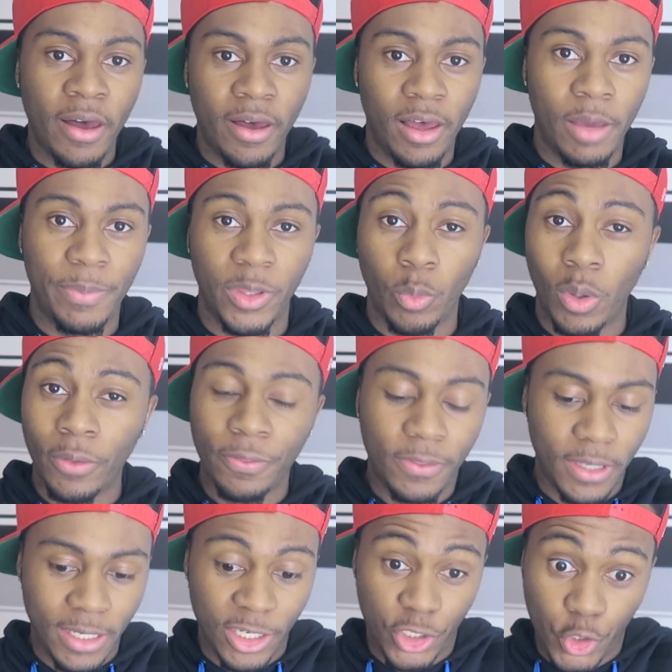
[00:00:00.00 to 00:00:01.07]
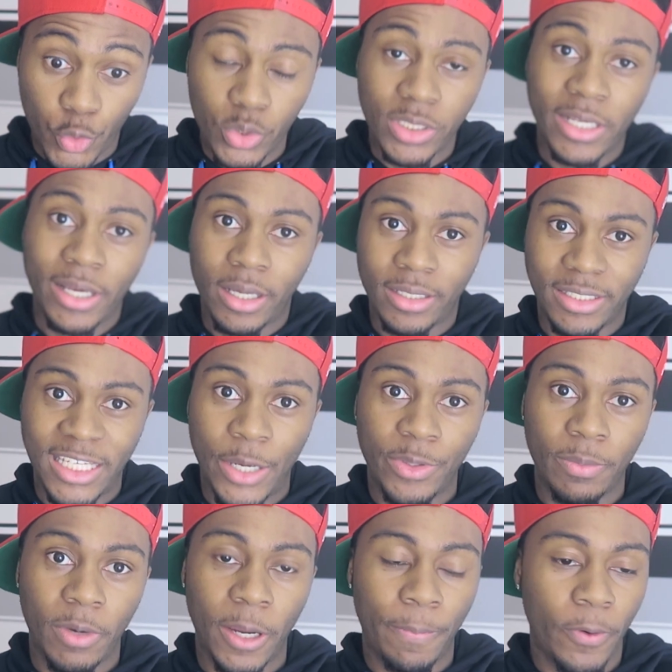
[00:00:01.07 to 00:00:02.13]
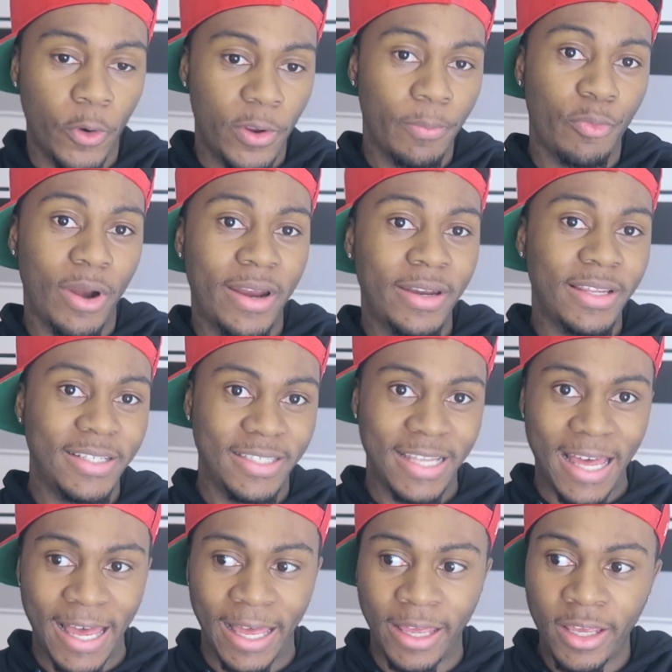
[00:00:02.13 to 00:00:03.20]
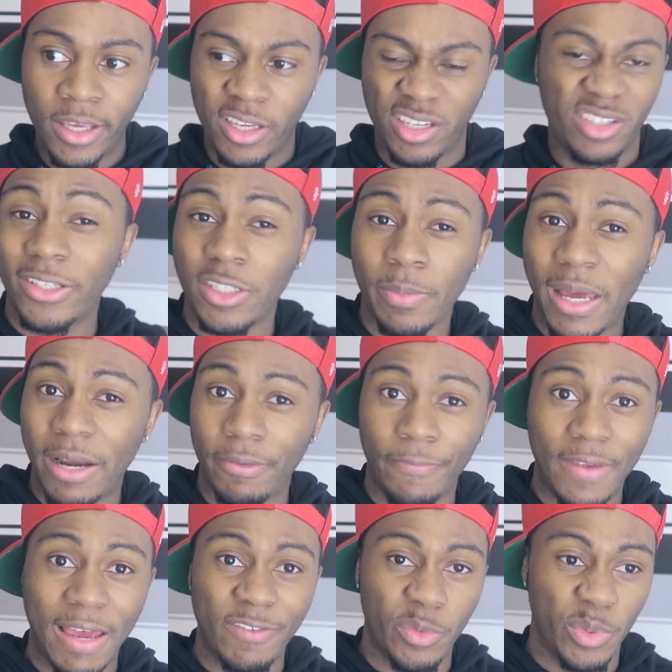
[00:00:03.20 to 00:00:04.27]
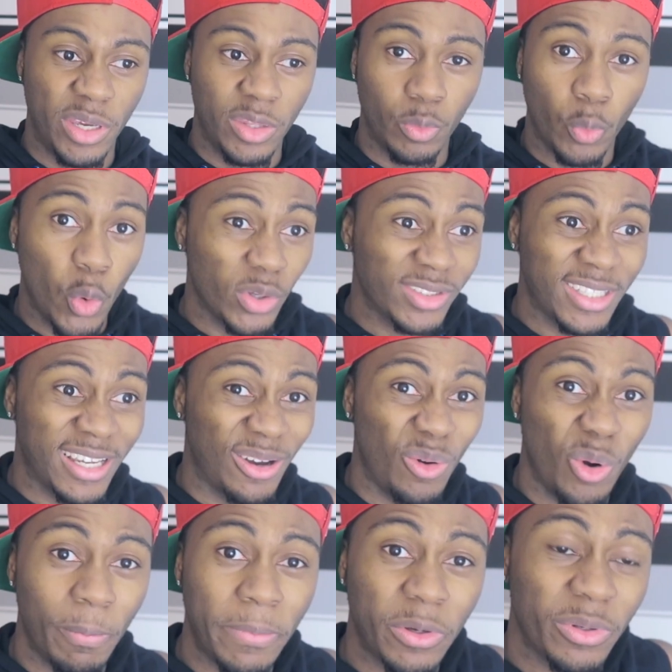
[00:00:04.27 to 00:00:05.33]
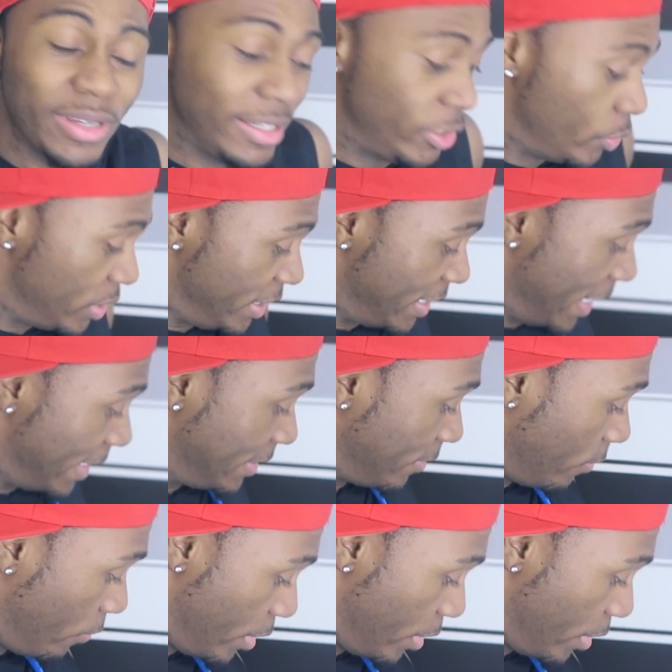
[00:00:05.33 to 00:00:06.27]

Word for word: But the one thing usually I can say with the MyProtein brand is that it doesn't matter if you have it with water or milk, it usually tastes